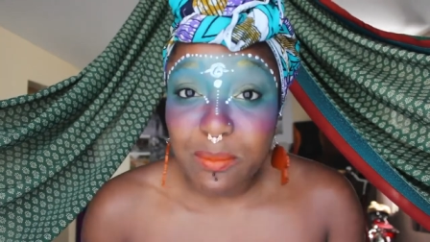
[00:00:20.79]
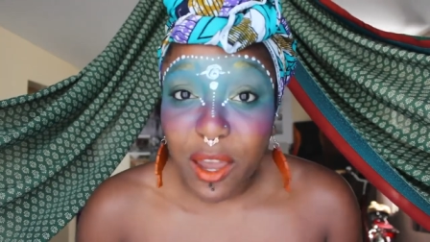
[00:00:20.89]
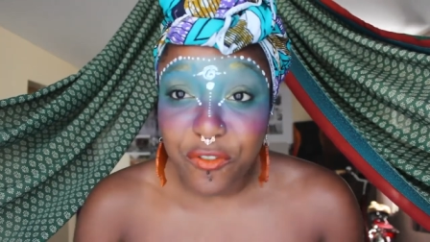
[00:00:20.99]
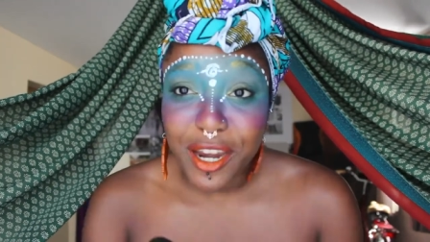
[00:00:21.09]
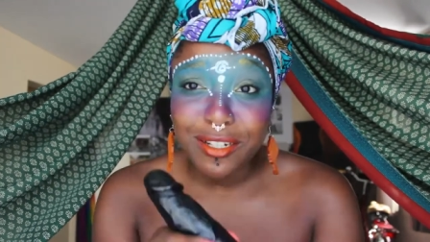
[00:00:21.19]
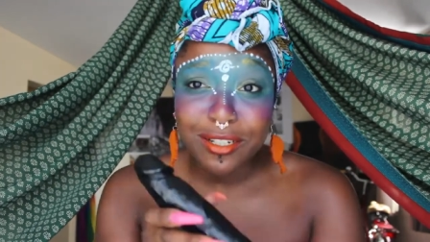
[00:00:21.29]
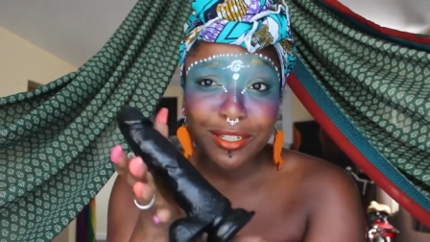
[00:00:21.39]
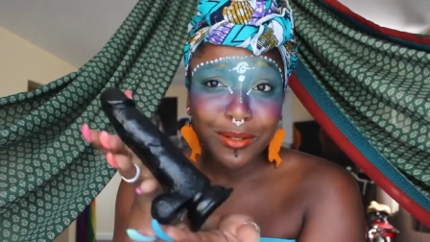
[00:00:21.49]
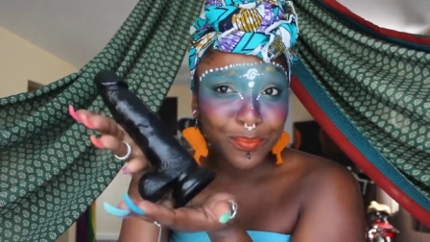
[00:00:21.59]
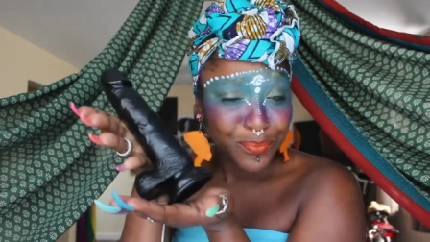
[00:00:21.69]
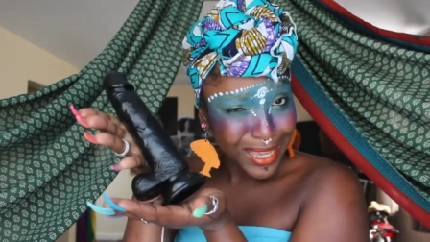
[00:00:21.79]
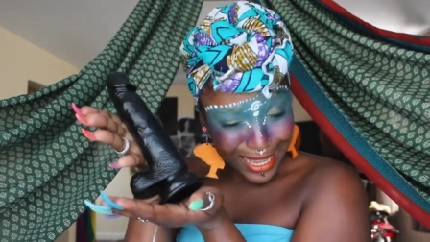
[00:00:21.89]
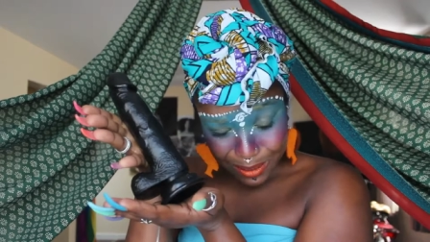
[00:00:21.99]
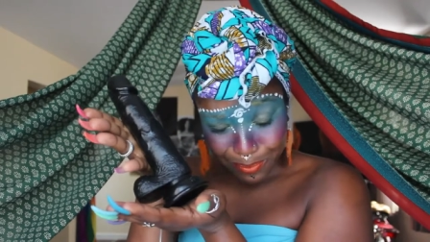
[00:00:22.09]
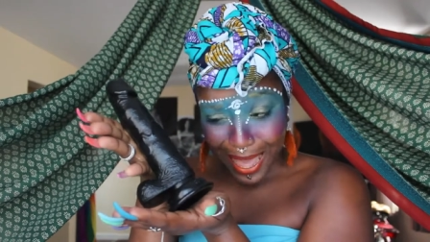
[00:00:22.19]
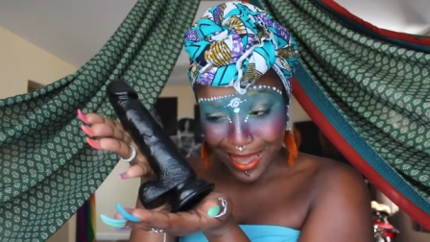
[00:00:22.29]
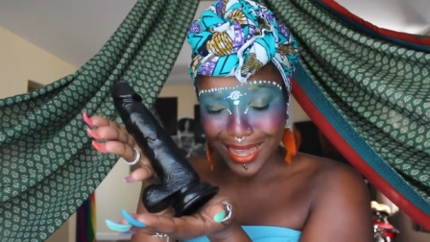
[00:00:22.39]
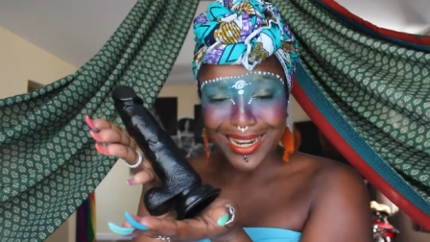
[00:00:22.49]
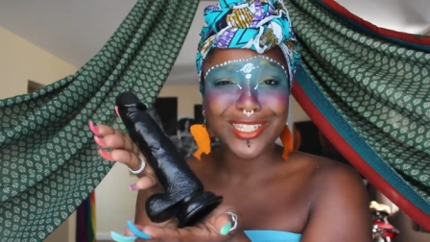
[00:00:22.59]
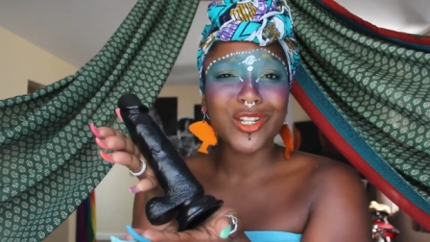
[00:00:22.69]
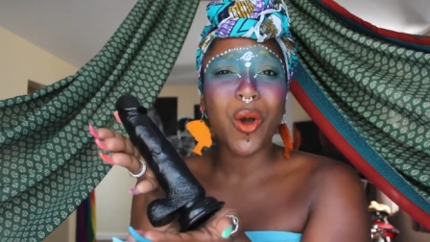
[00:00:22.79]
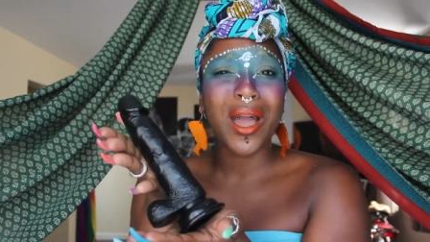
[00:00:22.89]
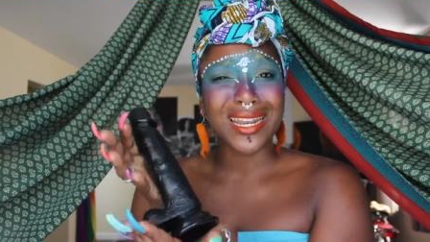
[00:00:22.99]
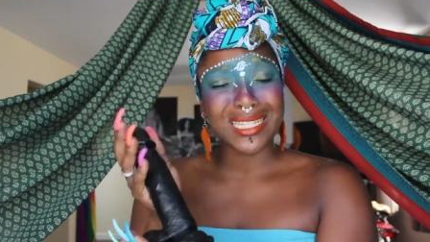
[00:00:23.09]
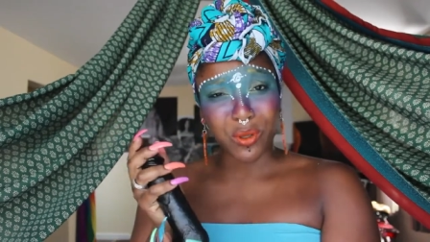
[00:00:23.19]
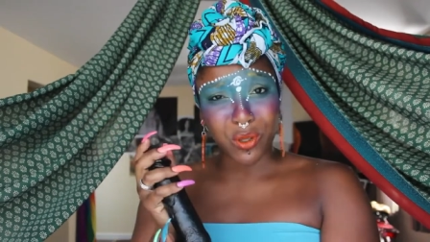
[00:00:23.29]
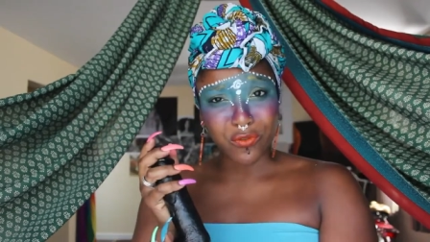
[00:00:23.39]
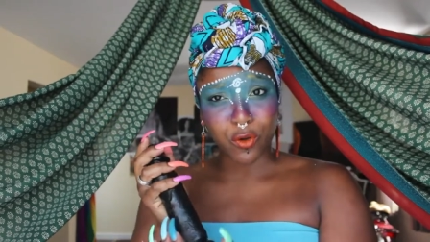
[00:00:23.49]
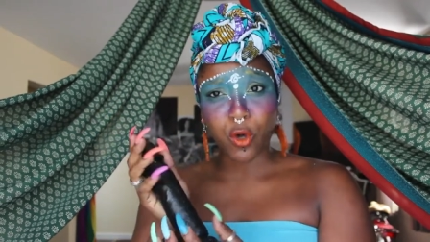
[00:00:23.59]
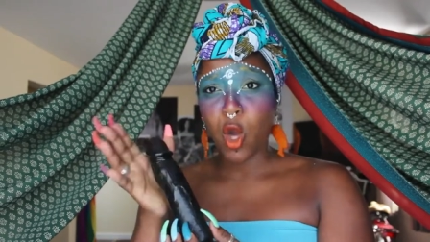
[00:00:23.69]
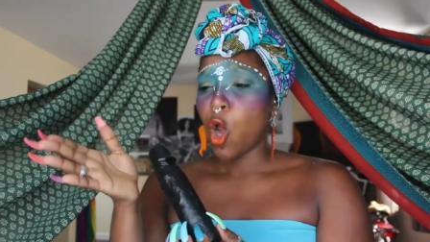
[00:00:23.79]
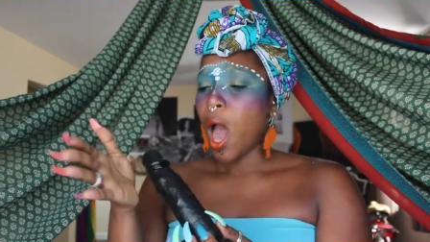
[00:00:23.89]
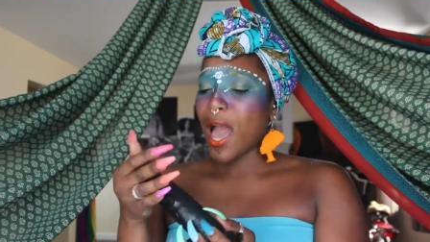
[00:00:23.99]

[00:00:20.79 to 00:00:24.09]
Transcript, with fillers: is my friend he's black and he's long and he's beautiful